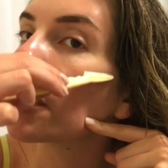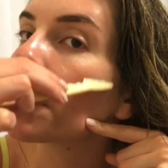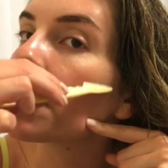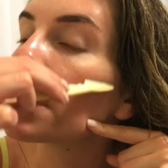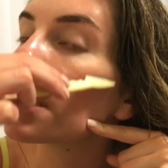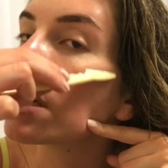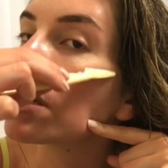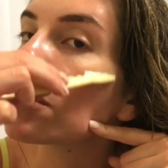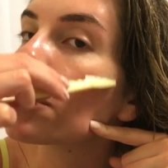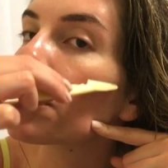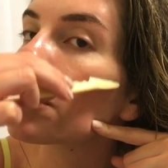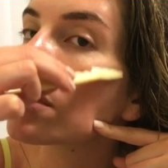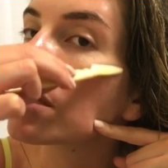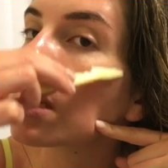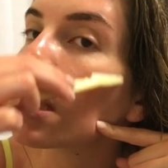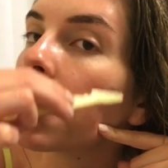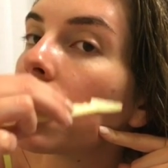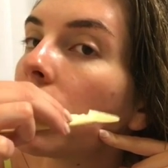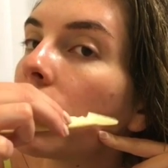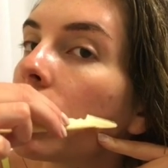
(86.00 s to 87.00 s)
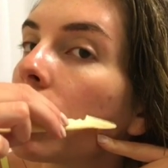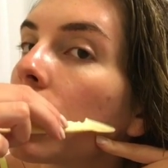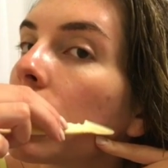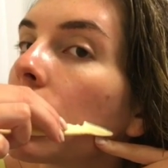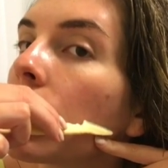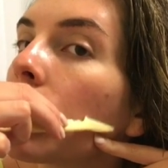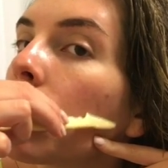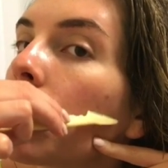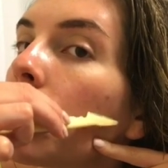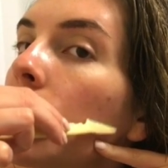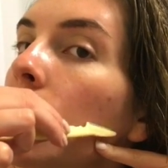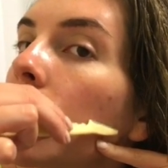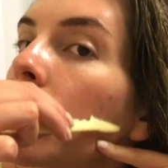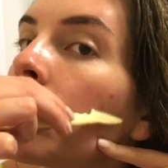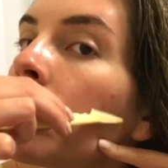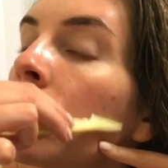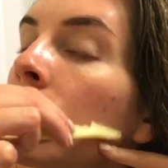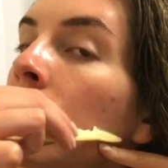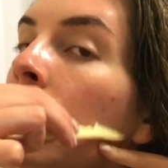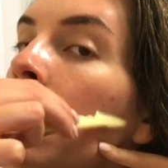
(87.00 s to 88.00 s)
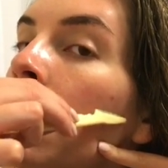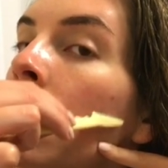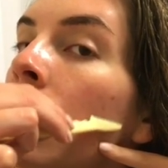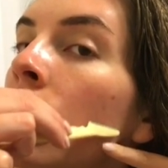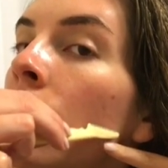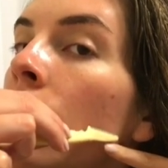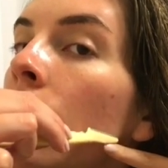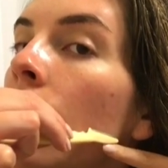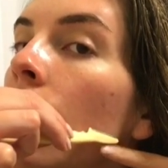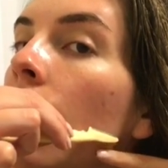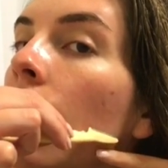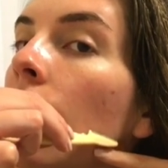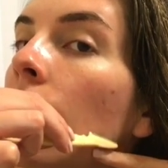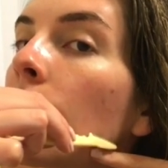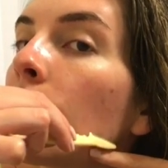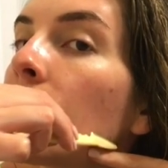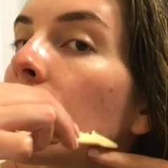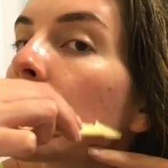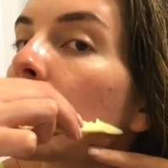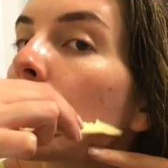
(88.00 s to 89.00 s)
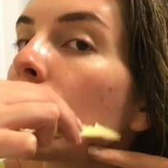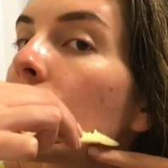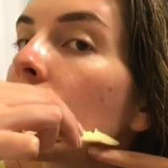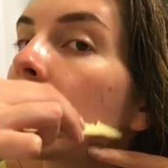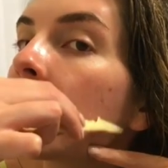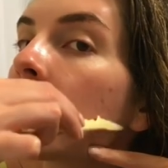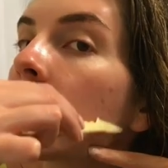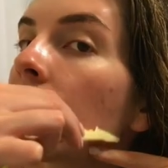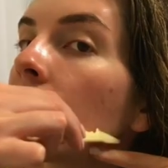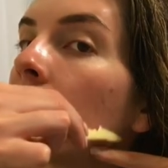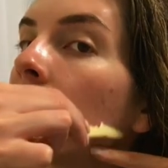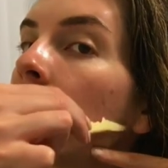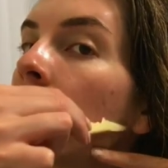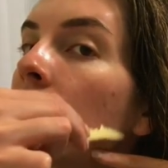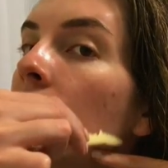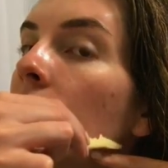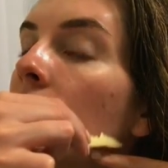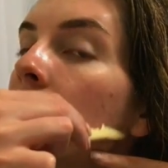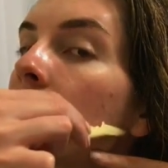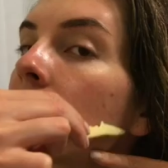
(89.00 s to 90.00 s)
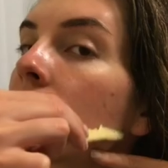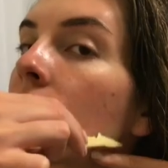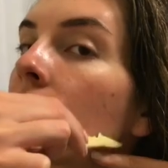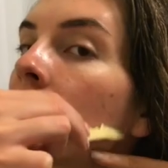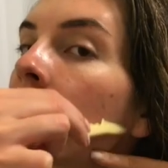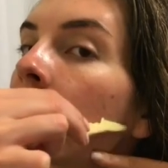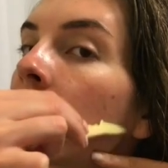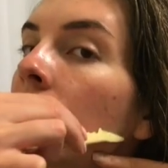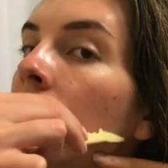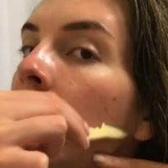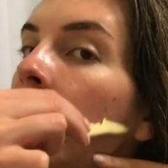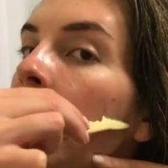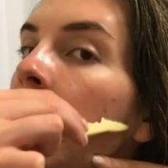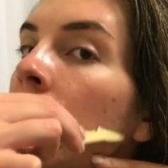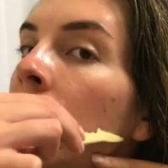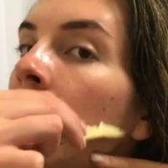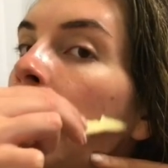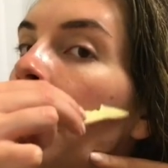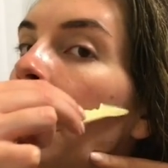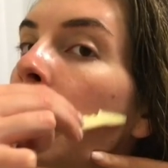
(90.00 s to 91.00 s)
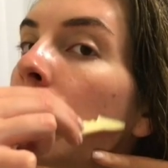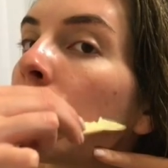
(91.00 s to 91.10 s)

irritates your skin, then don't do it. I make sure my skin is clean